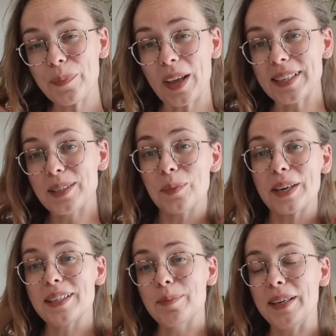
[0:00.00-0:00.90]
I didn't want
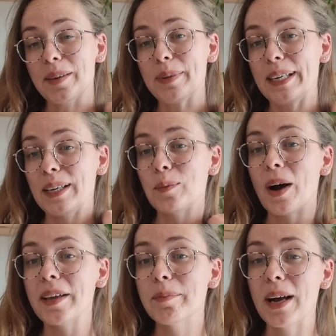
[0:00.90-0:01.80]
it to be completely
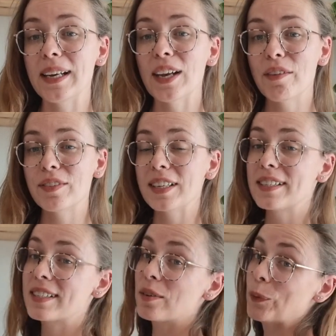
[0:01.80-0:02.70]
white, but I love
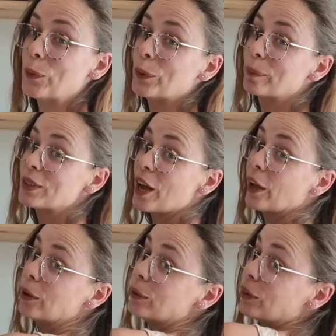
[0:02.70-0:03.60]
this warm
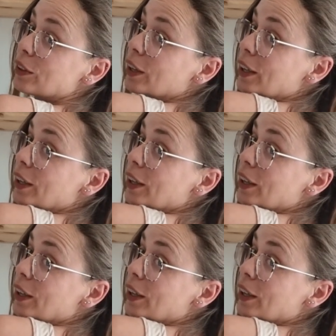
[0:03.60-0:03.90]
toned